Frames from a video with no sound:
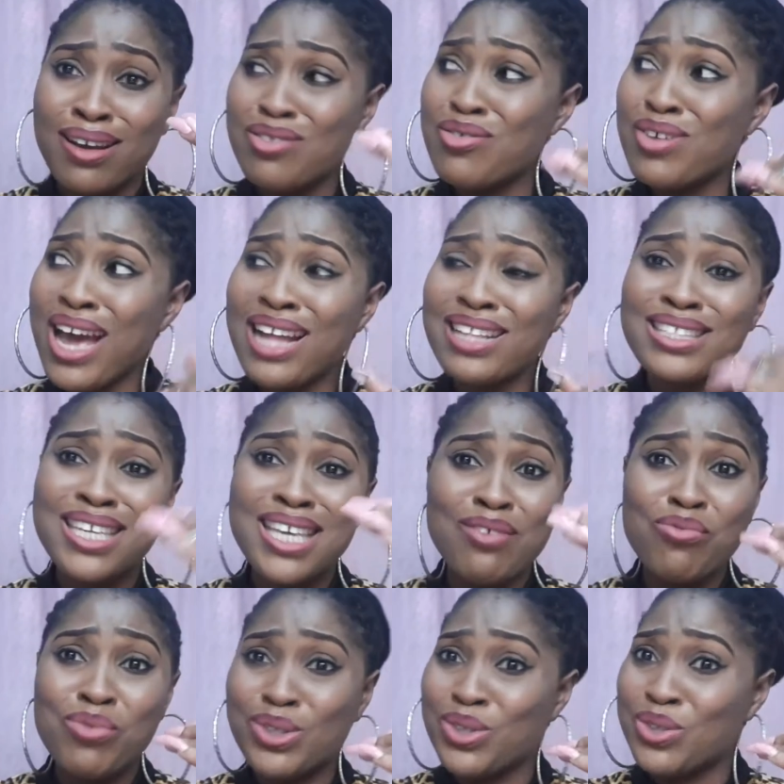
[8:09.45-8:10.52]
You can't give
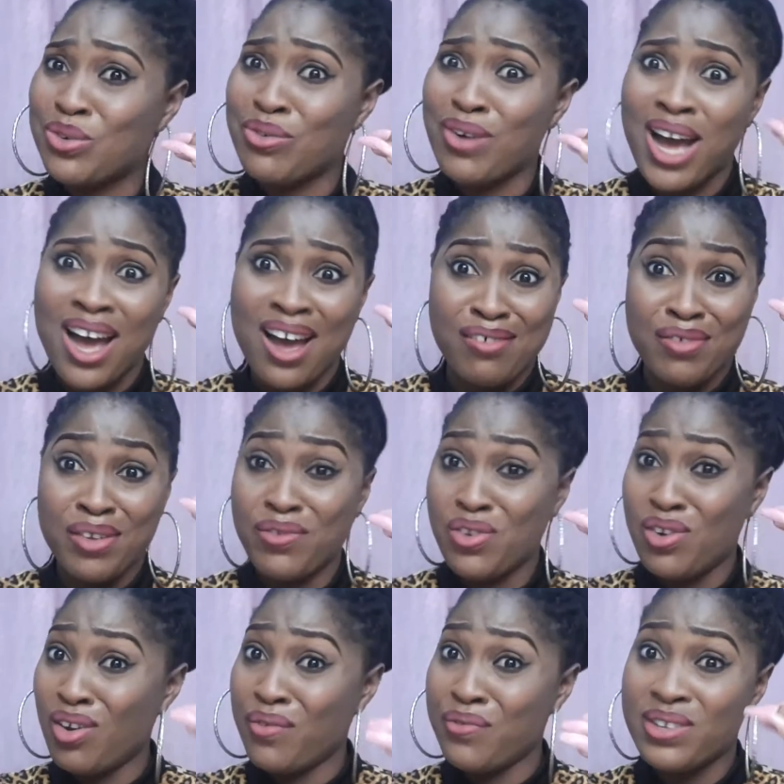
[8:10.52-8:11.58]
what you don't have. If you
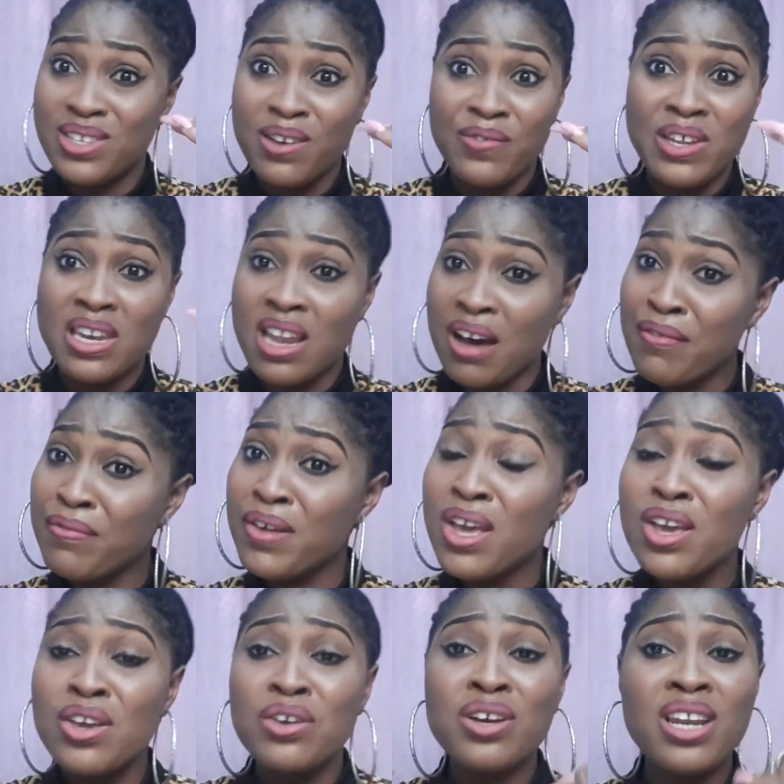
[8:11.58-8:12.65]
don't love yourself enough,
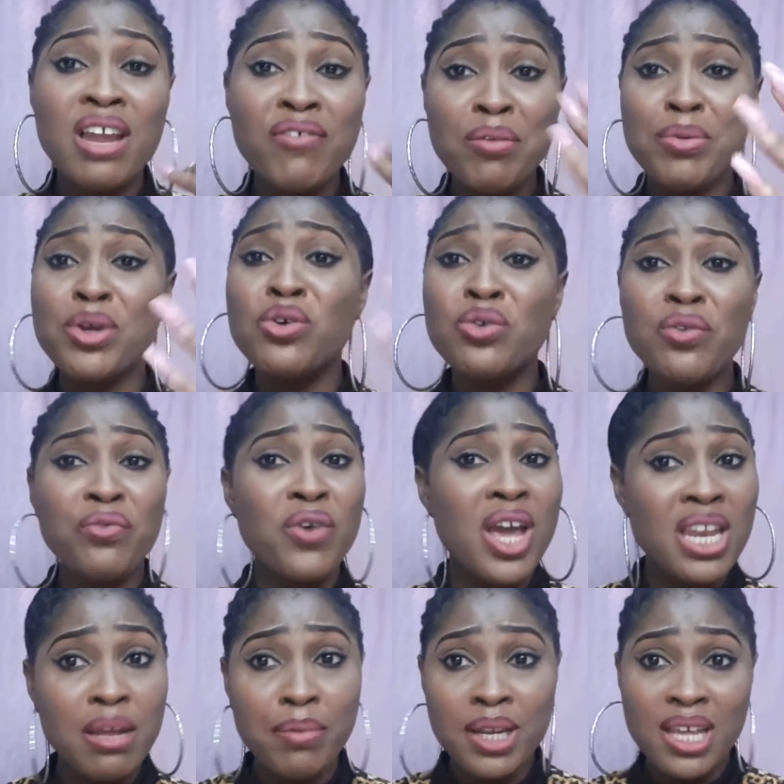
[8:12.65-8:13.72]
you can never be good for
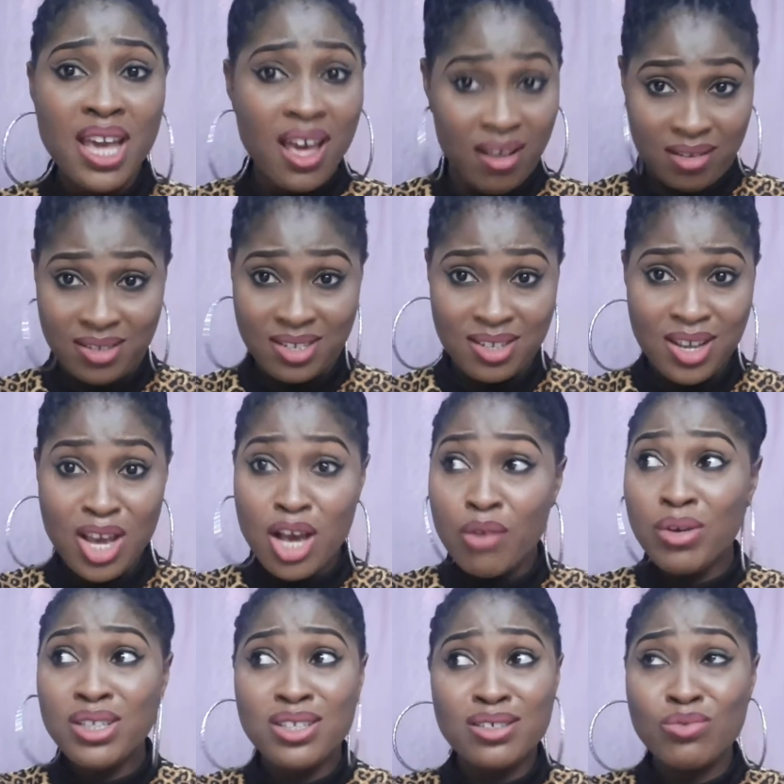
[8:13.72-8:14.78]
anybody else,
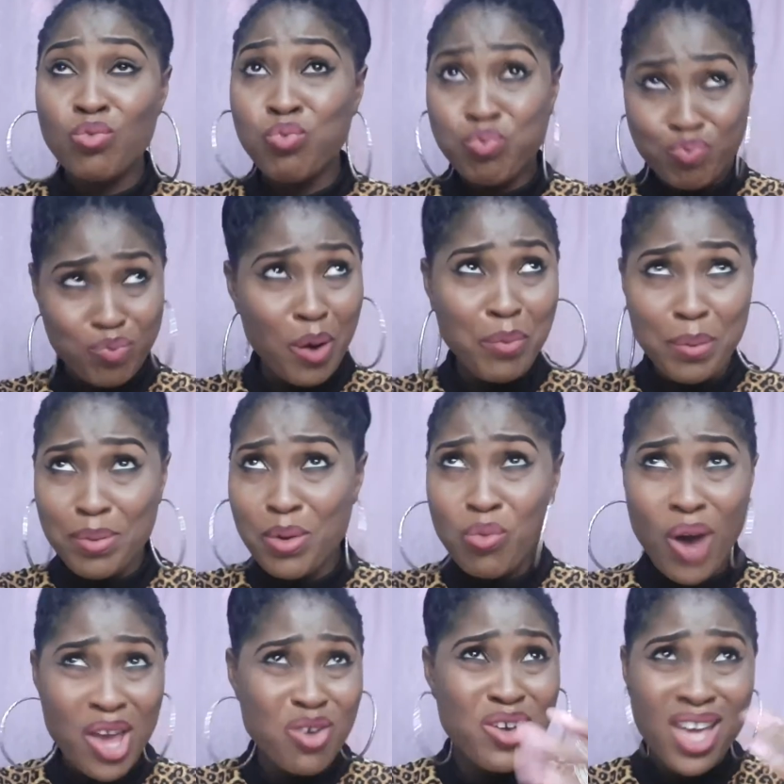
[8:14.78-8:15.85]
which is probably
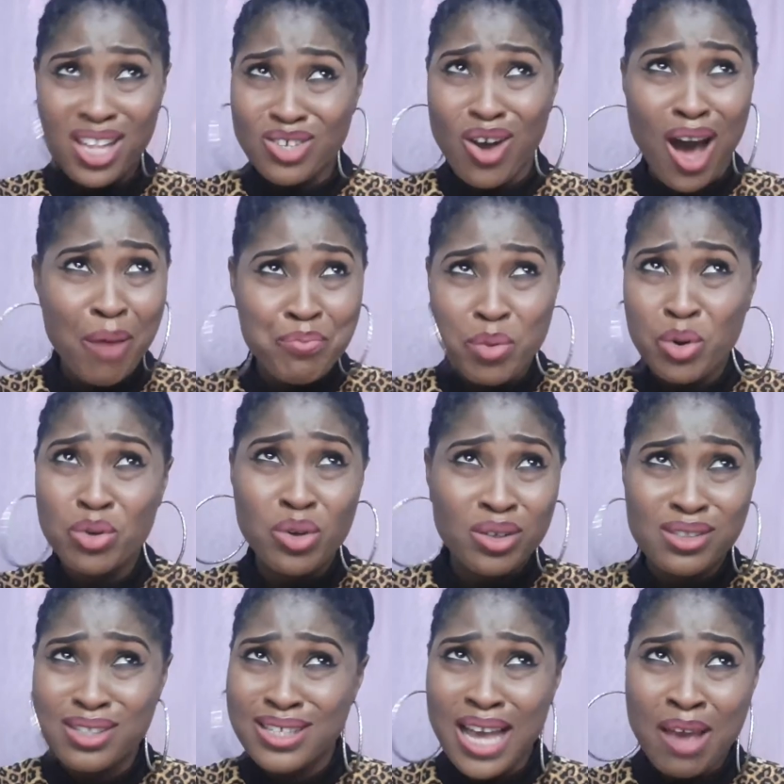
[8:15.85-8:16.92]
why you get your heart broken all
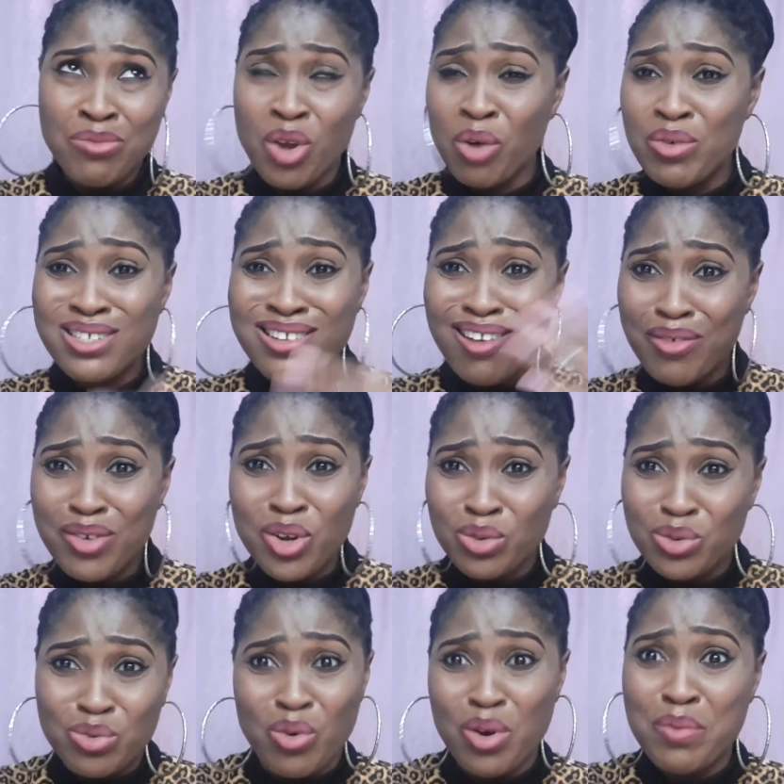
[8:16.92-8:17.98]
the time. You're always loving all
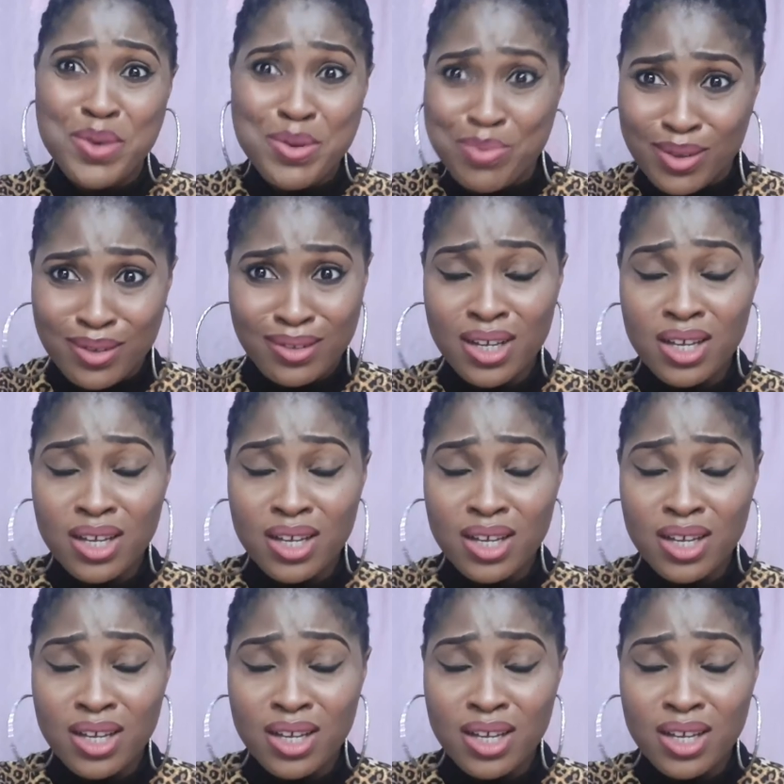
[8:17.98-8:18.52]
the wrong people.